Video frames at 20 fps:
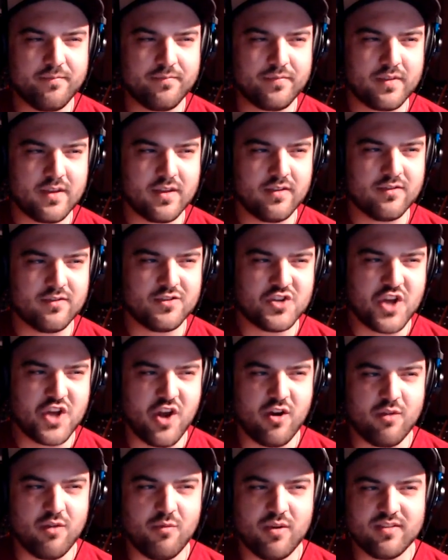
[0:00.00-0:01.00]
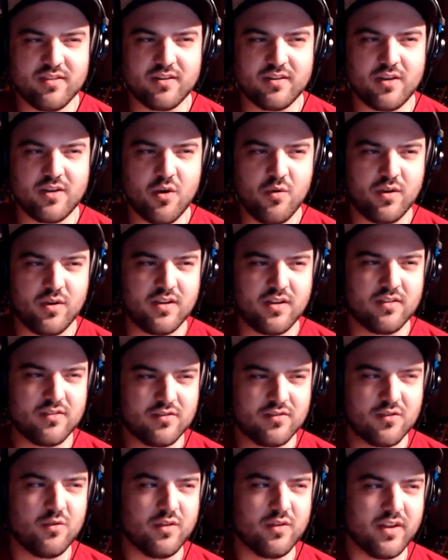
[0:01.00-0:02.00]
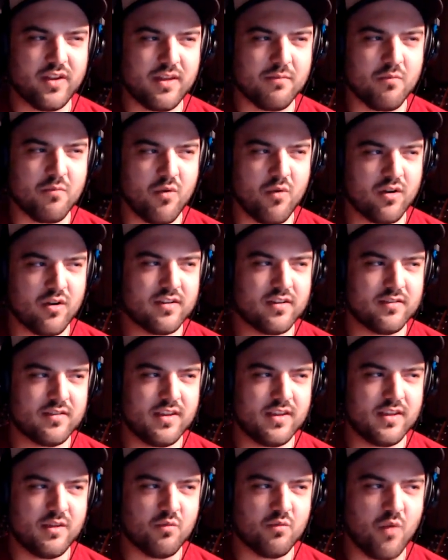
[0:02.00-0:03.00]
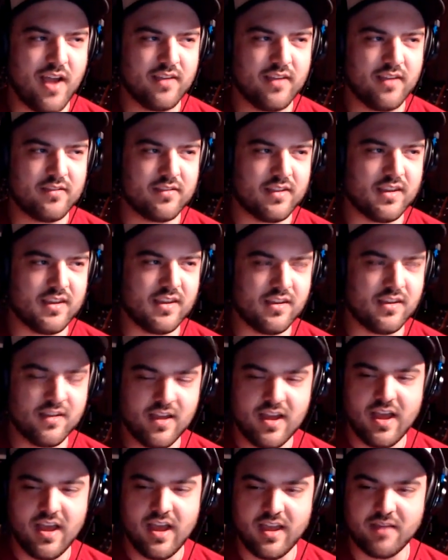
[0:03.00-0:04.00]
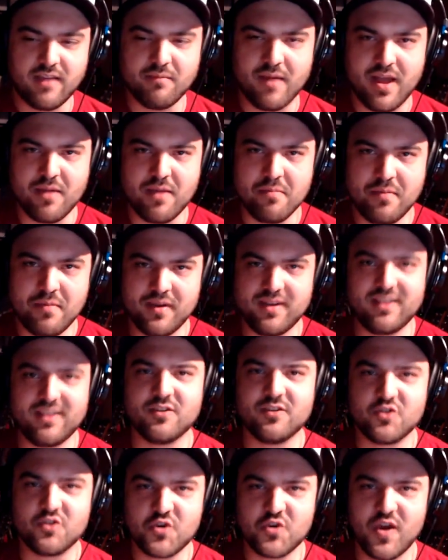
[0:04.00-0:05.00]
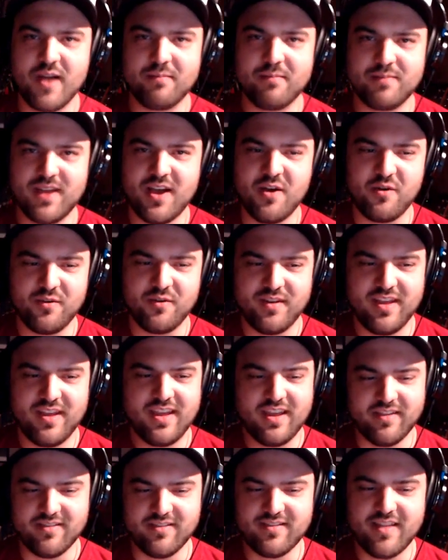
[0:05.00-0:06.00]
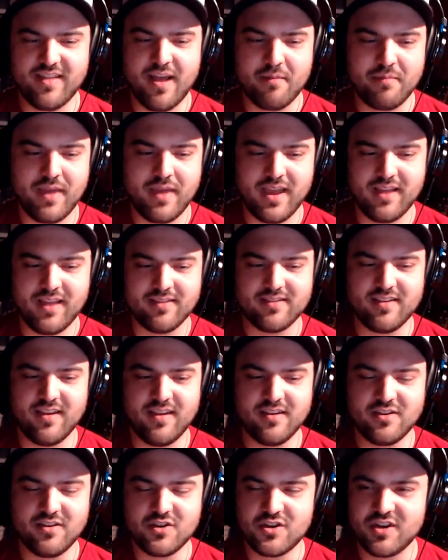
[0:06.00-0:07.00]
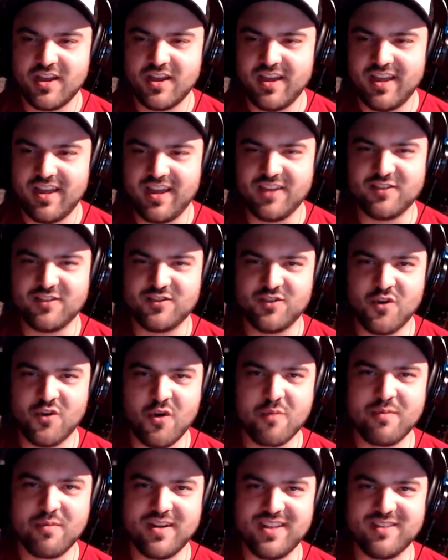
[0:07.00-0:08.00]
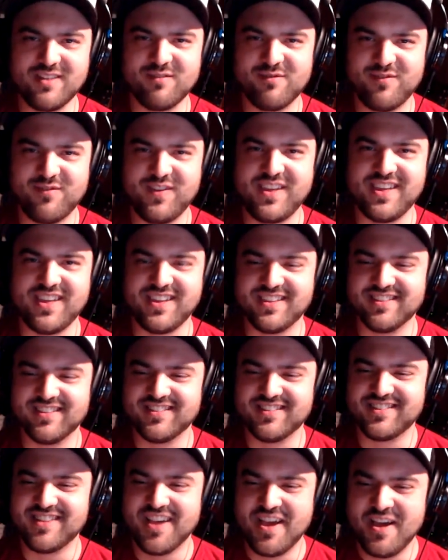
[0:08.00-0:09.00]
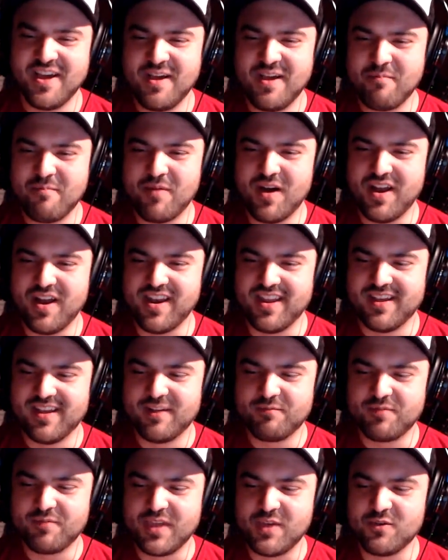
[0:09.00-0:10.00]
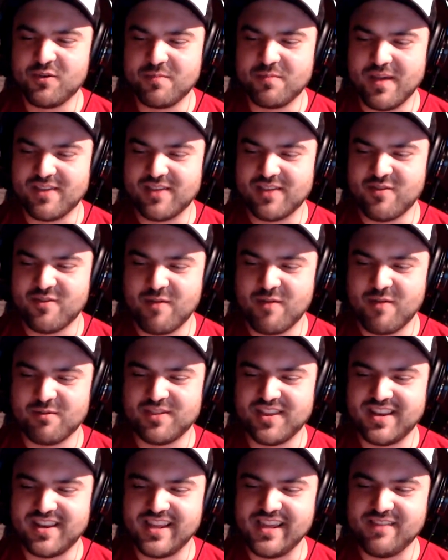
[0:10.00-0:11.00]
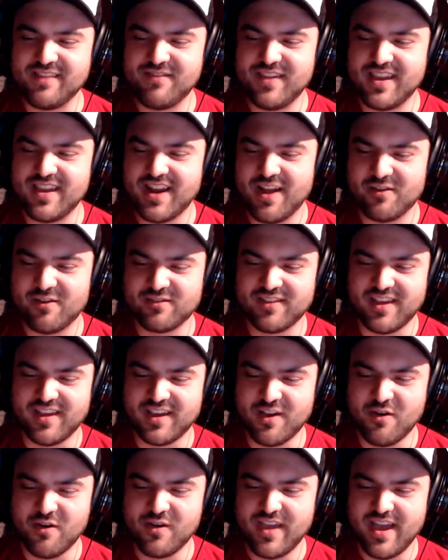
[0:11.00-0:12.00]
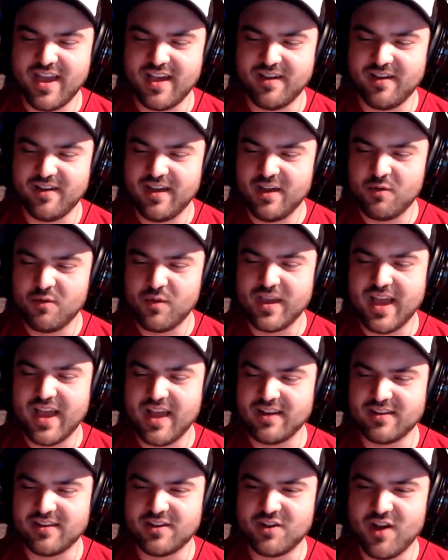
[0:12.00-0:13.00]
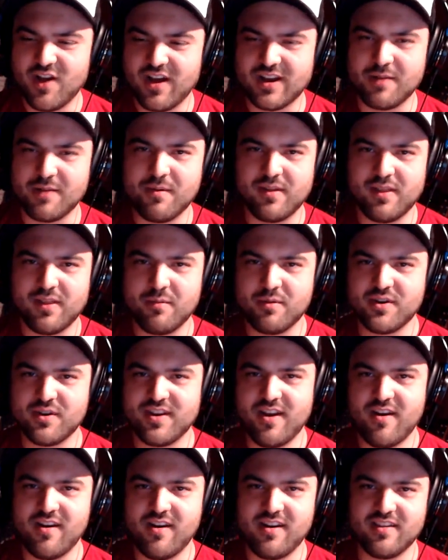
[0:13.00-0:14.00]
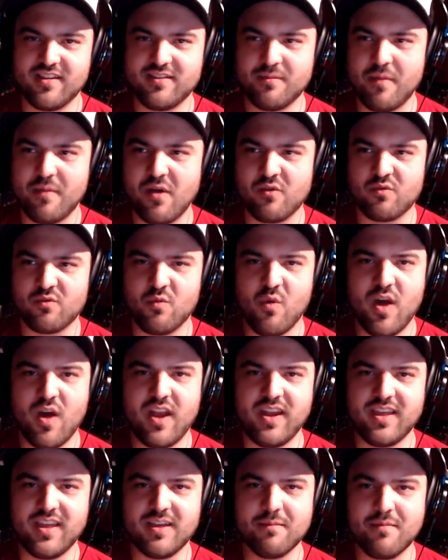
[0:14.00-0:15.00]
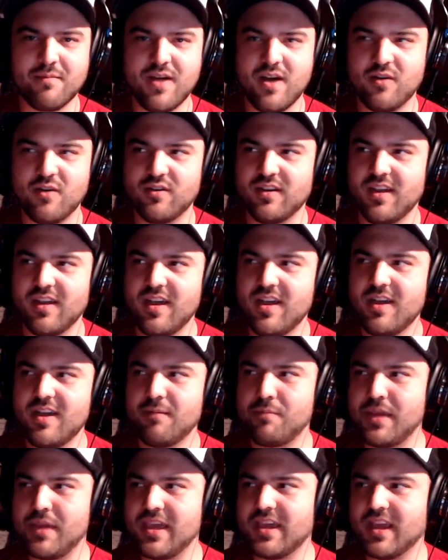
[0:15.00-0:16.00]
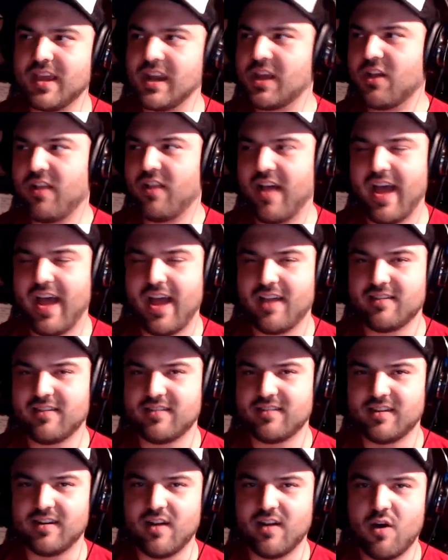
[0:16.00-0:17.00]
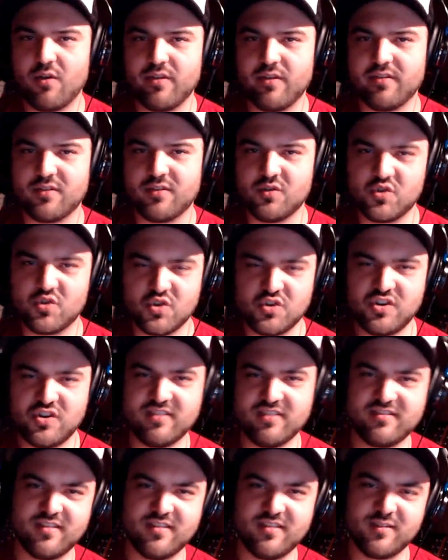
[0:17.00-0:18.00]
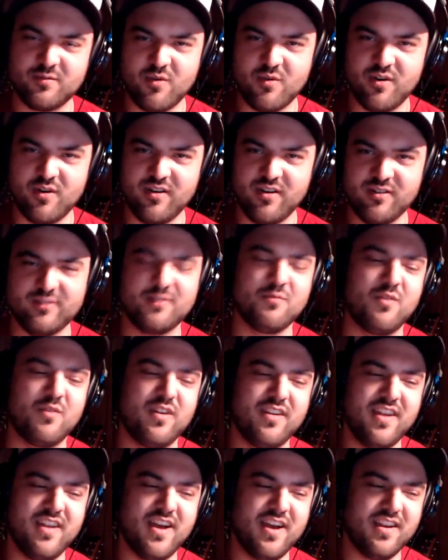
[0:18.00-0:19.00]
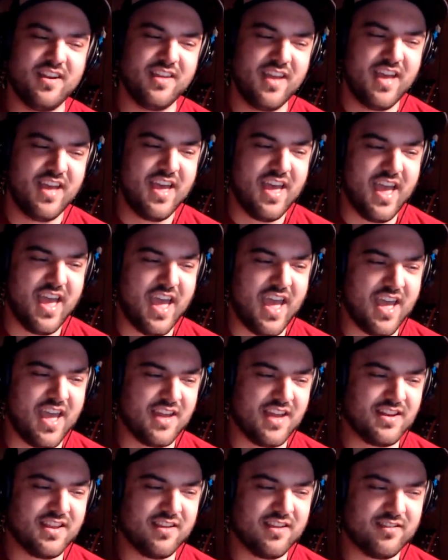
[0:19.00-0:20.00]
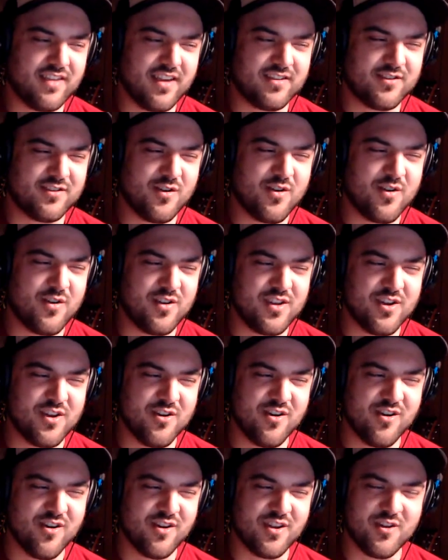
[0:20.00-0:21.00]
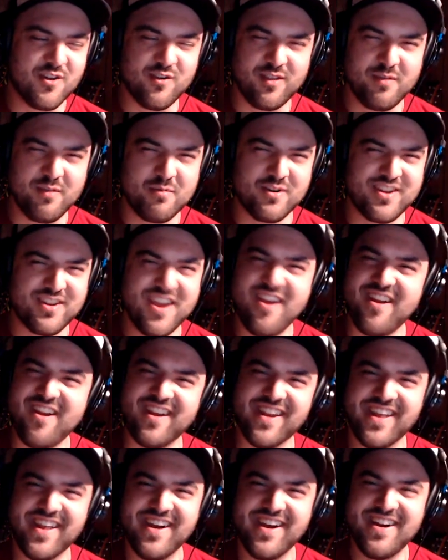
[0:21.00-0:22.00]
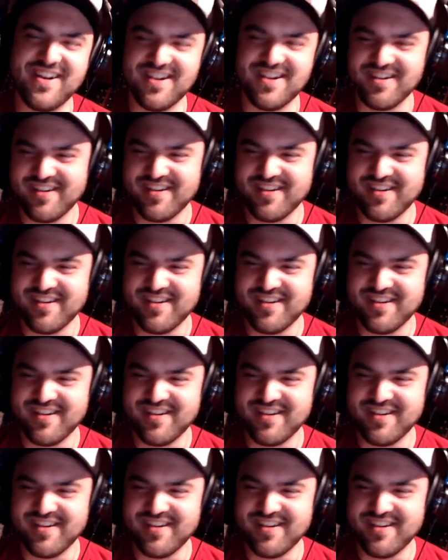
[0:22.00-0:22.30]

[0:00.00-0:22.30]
because Jerry wasn't going to school anymore, because he wisely, in my opinion, dropped out and stopped paying such exorbitant fees. But he was messing around with the TV, and I was like, oh yeah, we got to talking about libertarianism. I was whining about being in class and all this social justice warriors and whatnot. And he's like, so you're a libertarian, huh?